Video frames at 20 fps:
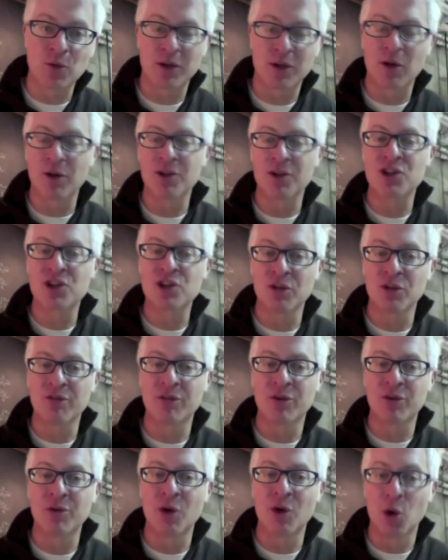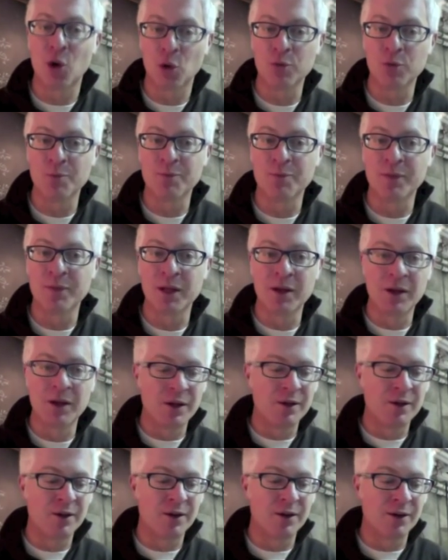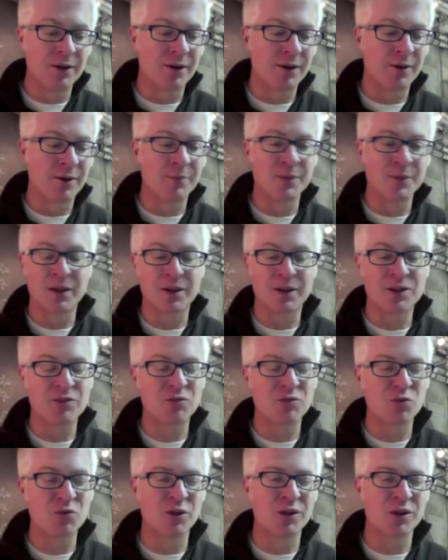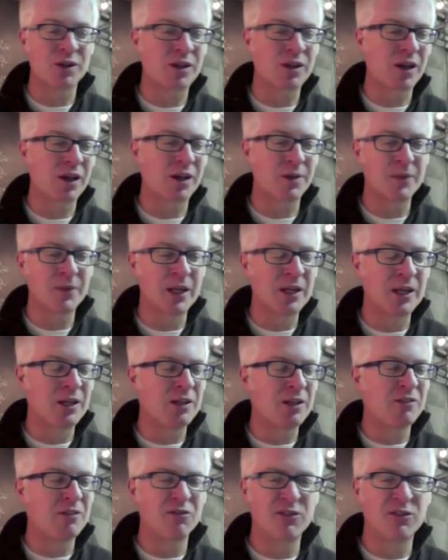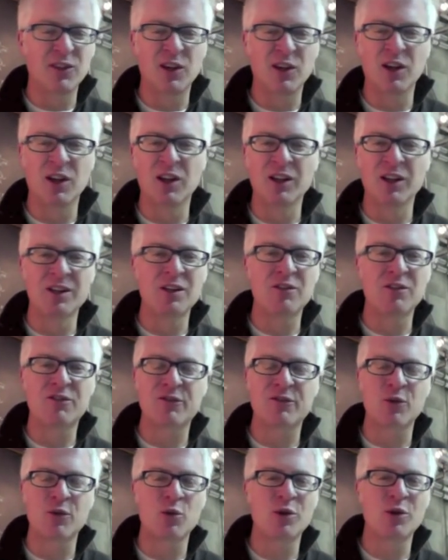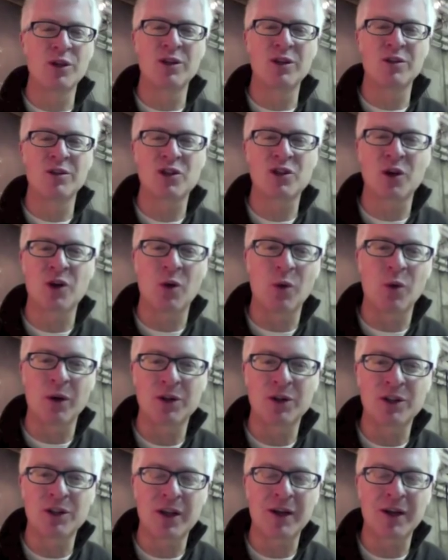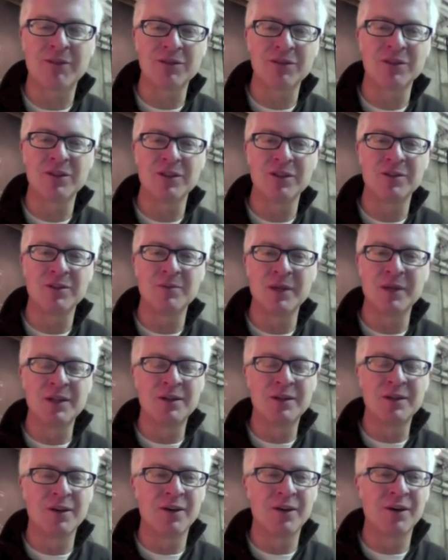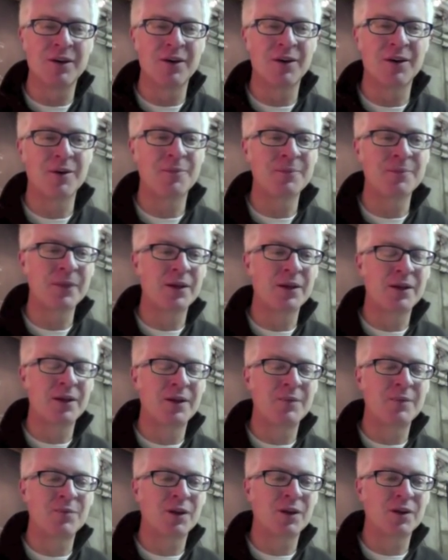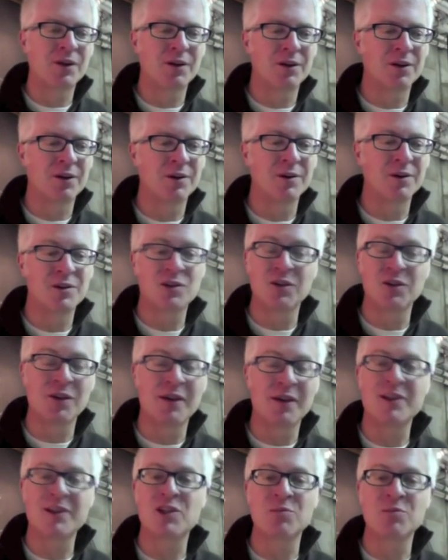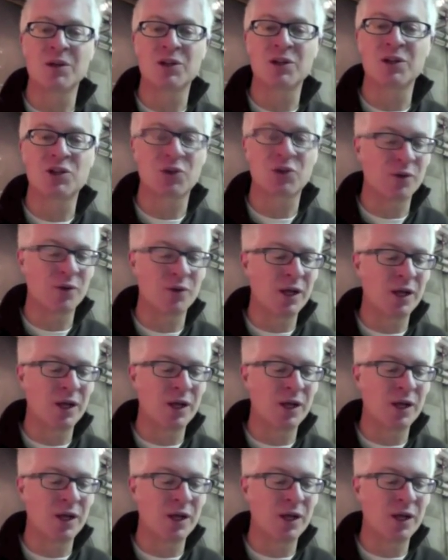call it silver oat, and it's really kind of vanilla-y, fruity, saltwater taffy. It's a nice mixer.